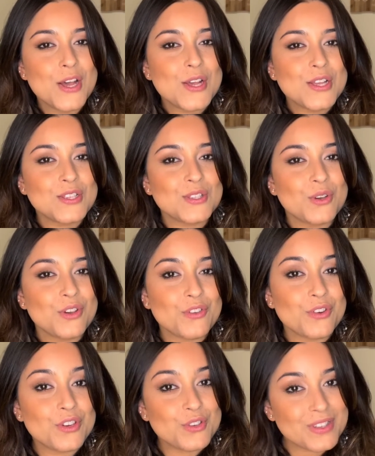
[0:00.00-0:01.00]
So if you're
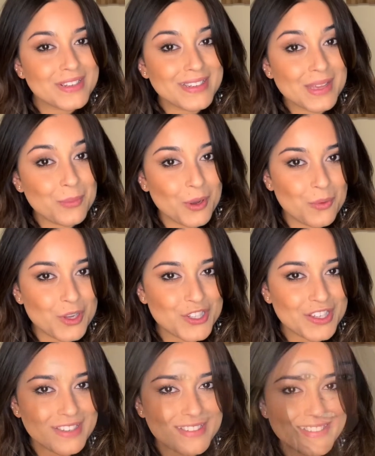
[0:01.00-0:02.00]
interested, keep on
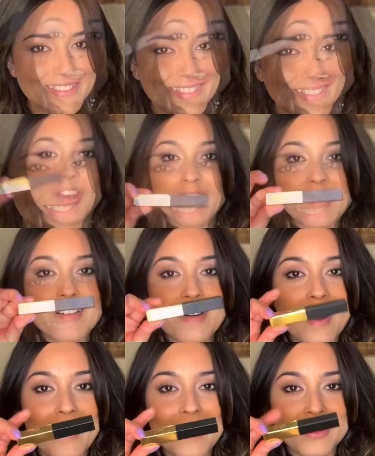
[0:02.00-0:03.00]
watching. So here
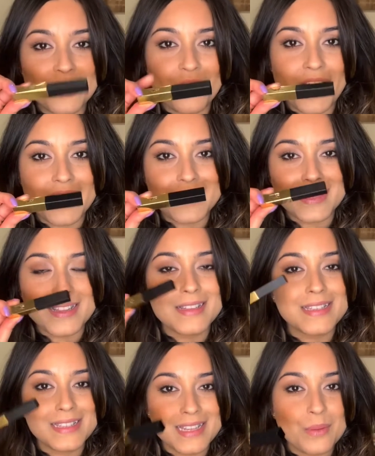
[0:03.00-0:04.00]
are the Ysl
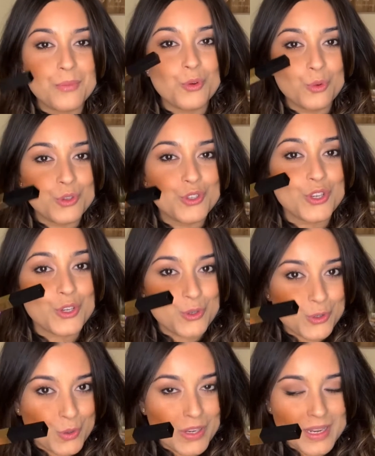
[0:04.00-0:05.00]
Slim Rouge
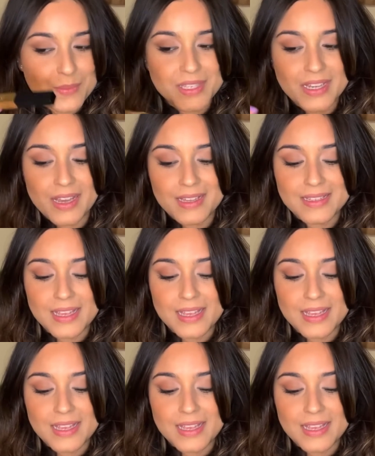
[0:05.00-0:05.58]
Couture lipsticks.